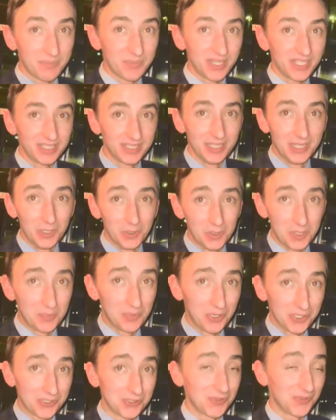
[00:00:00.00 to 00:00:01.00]
but we
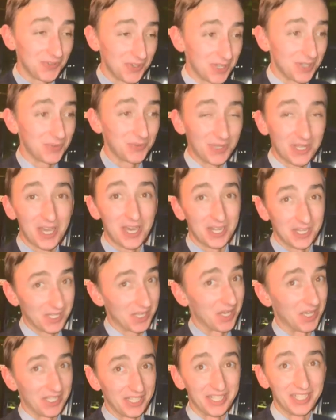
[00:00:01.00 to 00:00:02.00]
persevered and we got it
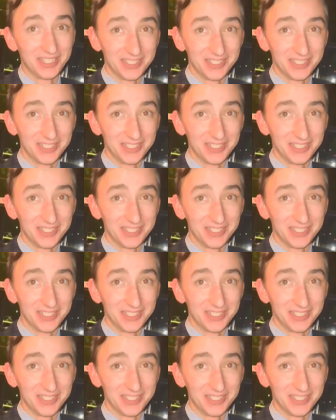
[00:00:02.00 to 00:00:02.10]
done.